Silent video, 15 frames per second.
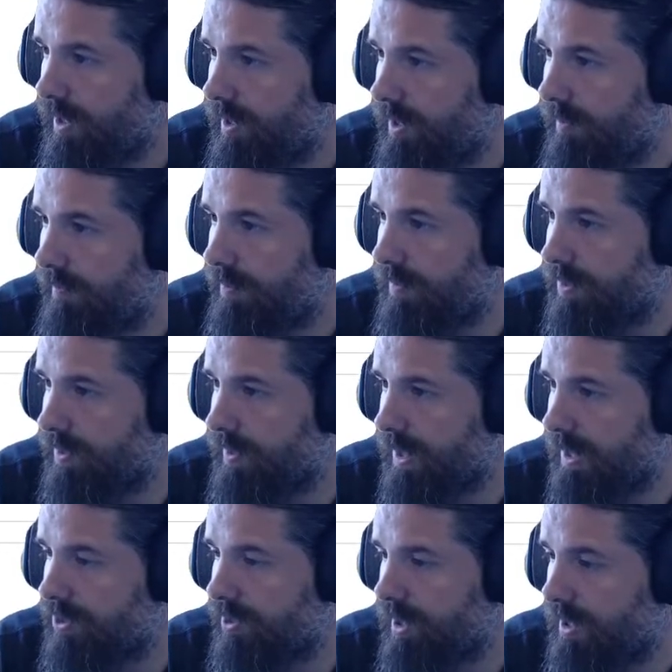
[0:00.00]
So that should
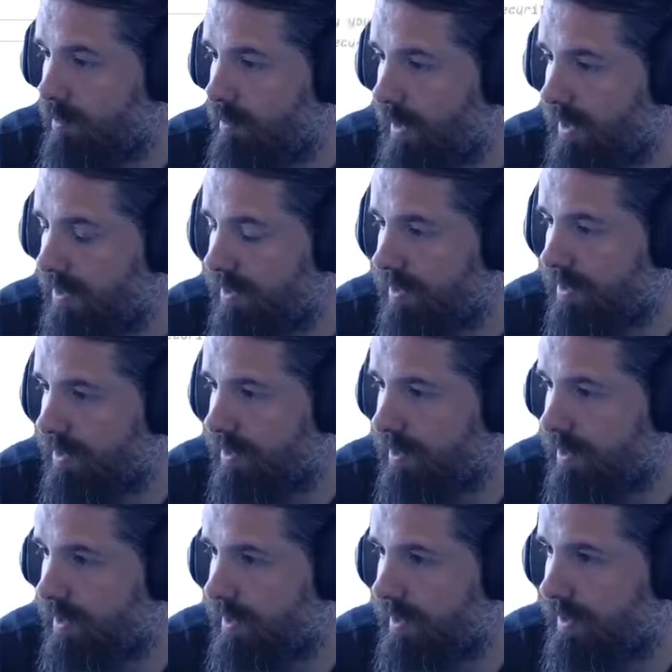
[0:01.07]
now pass
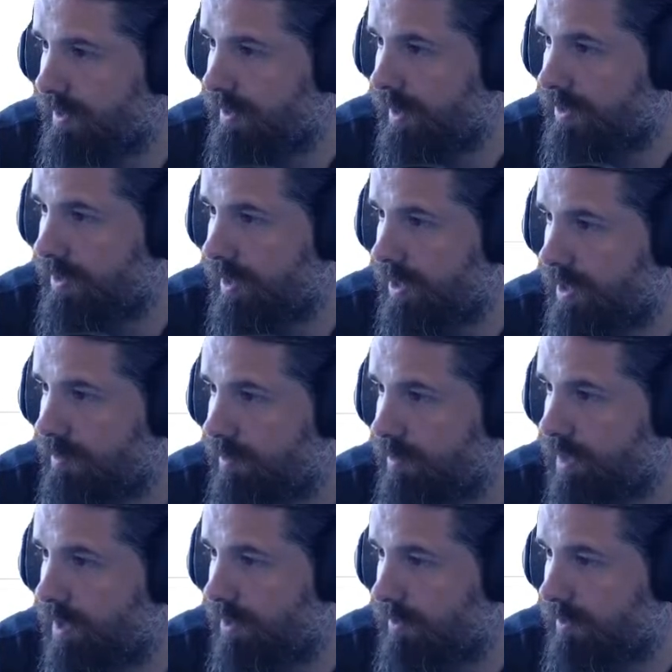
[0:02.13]
that test, but
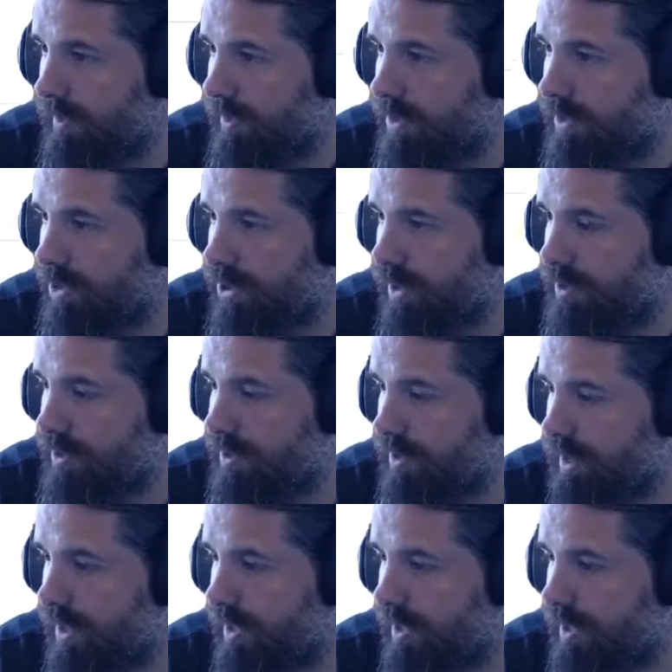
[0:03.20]
we need to change the test